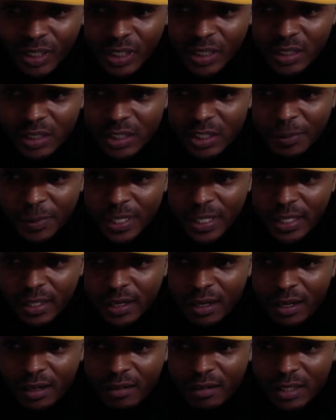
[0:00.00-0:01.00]
Speed.
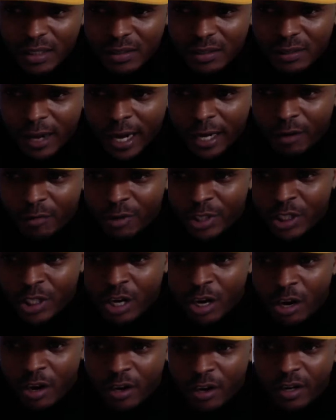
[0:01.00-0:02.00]
Uh-oh, this is like a
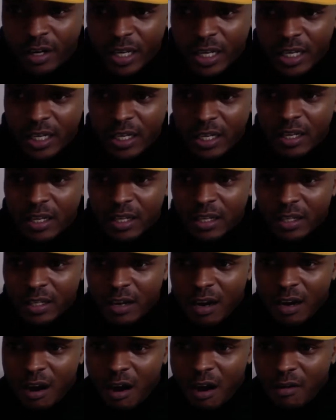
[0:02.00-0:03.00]
return.
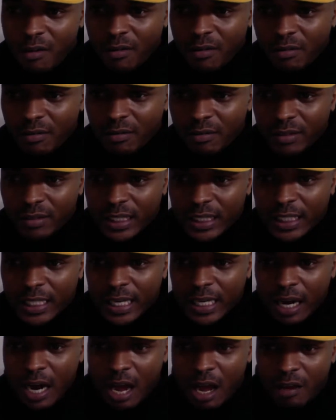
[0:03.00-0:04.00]
Go.
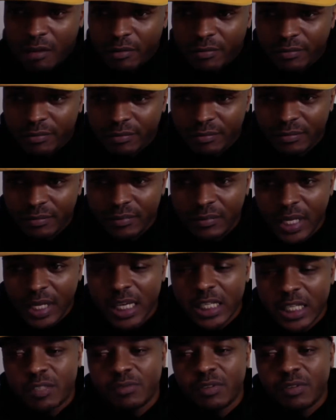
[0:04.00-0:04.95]
Cut up. Nice.